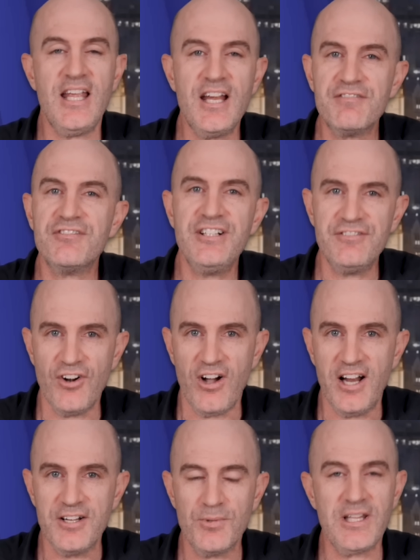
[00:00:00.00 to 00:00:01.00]
Every
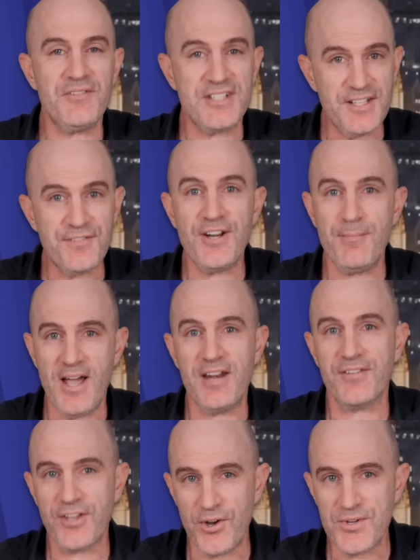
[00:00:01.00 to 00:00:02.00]
ride will have a different amount
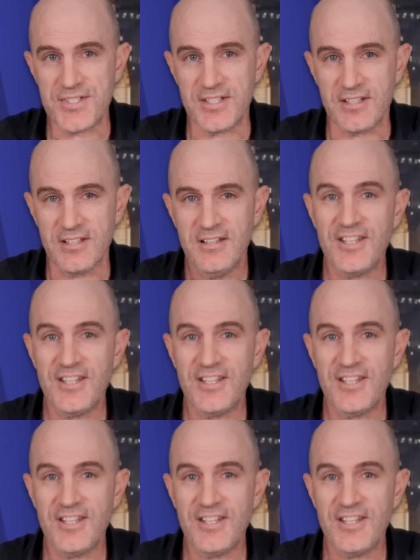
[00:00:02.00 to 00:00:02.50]
of coasting.